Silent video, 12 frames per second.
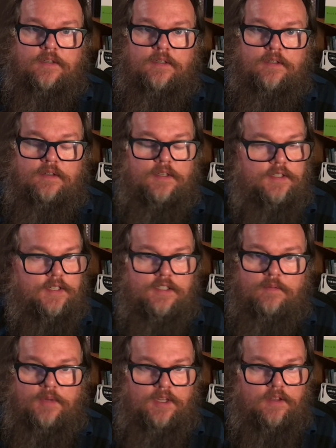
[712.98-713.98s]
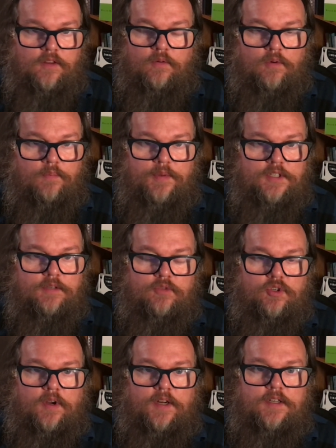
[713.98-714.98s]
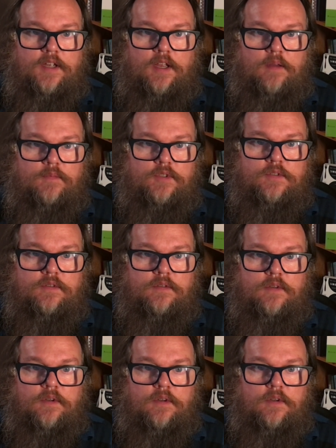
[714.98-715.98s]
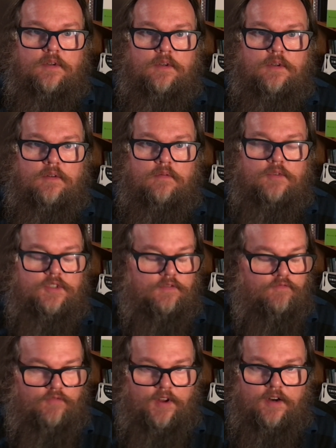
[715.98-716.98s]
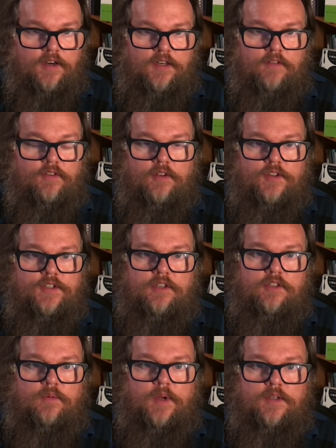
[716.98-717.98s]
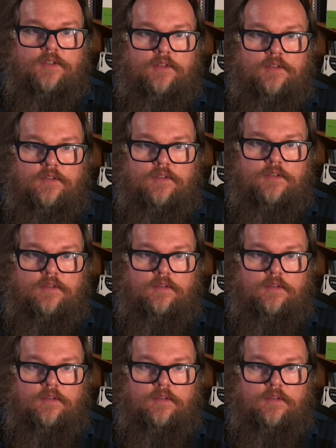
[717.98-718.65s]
This doesn't mean that there won't be some trying times with some very difficult situations.